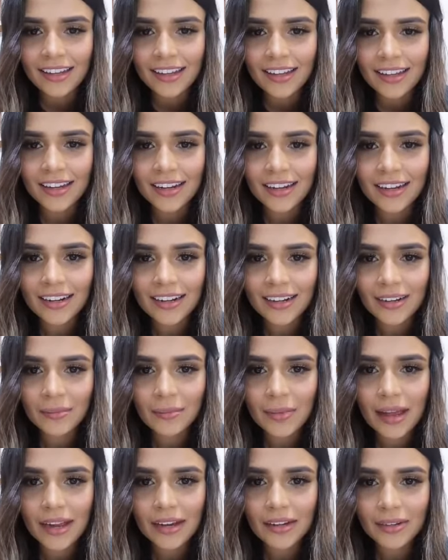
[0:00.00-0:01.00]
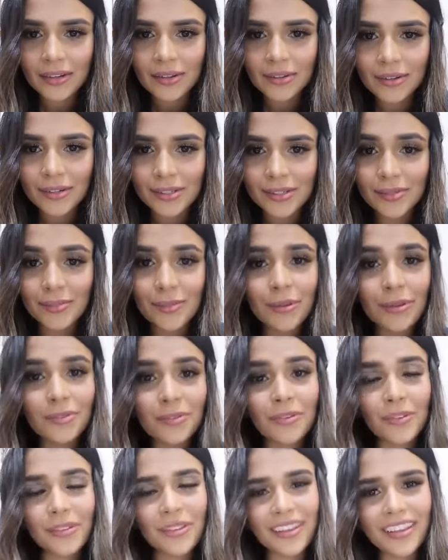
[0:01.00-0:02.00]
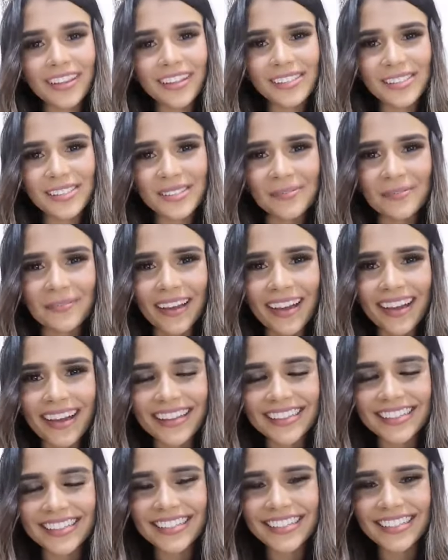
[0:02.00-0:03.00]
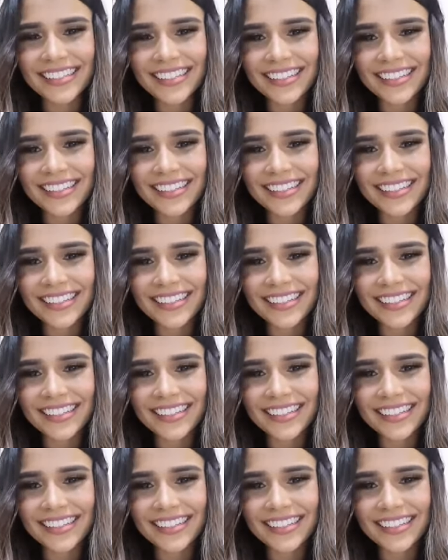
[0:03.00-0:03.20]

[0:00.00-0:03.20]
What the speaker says: Carlo Magno, you're so beautiful. Thank you so much.